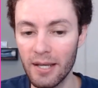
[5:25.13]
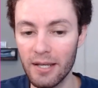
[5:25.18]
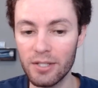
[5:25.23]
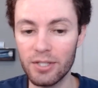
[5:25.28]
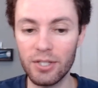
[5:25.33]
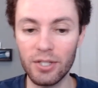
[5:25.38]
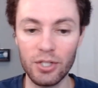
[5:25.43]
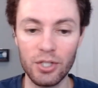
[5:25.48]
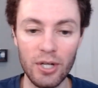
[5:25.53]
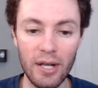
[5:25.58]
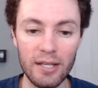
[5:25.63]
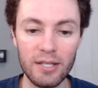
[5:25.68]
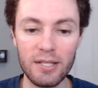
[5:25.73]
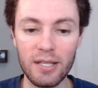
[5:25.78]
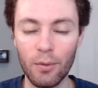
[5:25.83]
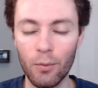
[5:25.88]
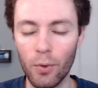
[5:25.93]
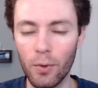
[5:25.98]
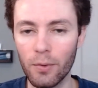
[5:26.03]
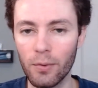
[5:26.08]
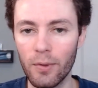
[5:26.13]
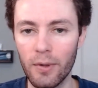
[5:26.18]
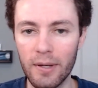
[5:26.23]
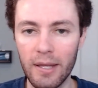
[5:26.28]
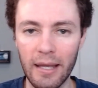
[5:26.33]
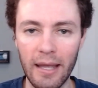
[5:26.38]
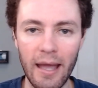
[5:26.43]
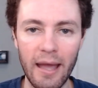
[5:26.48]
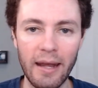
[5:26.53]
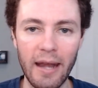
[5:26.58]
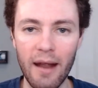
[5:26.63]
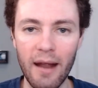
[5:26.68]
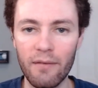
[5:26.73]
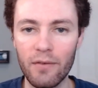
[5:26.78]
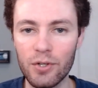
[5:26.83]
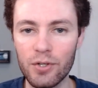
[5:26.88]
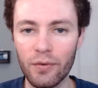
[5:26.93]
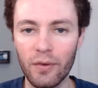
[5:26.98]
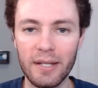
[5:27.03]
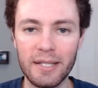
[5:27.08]
suggests that we're looking at an
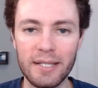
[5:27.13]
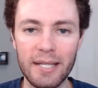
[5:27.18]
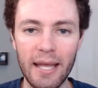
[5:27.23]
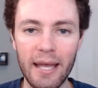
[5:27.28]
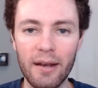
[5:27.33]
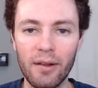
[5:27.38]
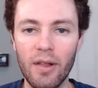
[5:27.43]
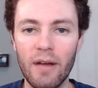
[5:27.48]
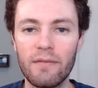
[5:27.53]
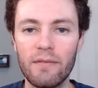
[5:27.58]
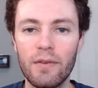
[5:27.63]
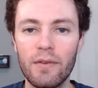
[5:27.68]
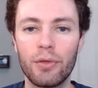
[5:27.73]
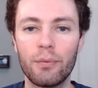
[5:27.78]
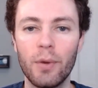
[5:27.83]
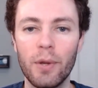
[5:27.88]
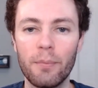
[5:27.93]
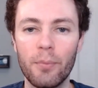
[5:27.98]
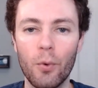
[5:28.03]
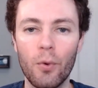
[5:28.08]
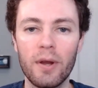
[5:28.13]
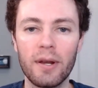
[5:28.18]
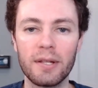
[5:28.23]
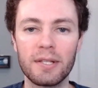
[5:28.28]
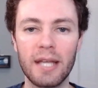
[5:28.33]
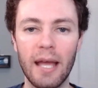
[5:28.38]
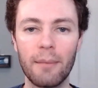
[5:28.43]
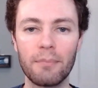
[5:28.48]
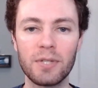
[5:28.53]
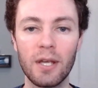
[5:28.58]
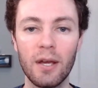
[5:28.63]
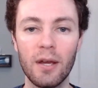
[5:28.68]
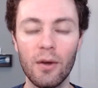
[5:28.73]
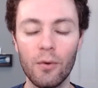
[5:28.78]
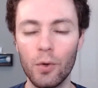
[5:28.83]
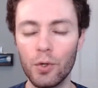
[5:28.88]
average of like 10, 11 3-point attempts,